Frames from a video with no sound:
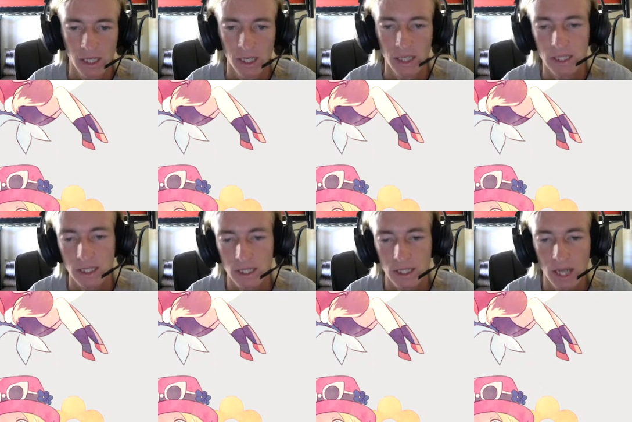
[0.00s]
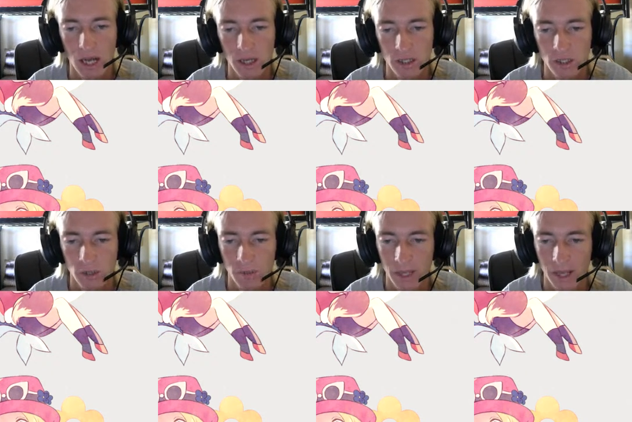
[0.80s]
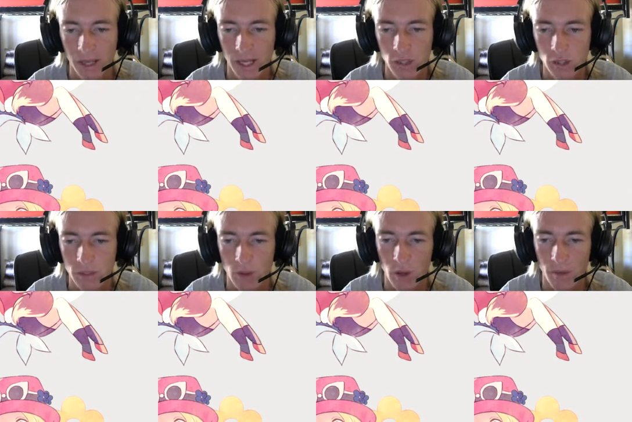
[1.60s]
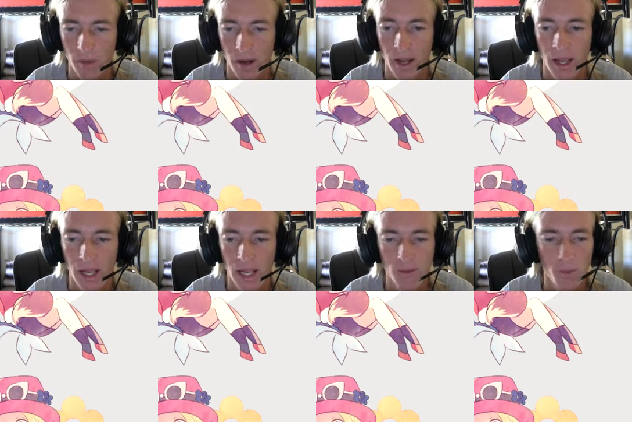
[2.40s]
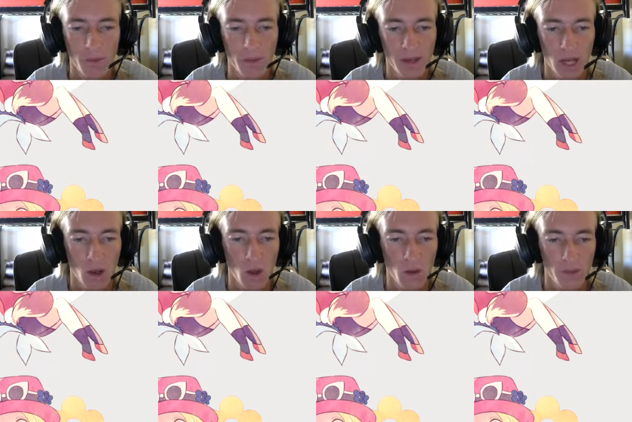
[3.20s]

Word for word: It is acknowledged to be a dangerous Pokemon. Even within the Alola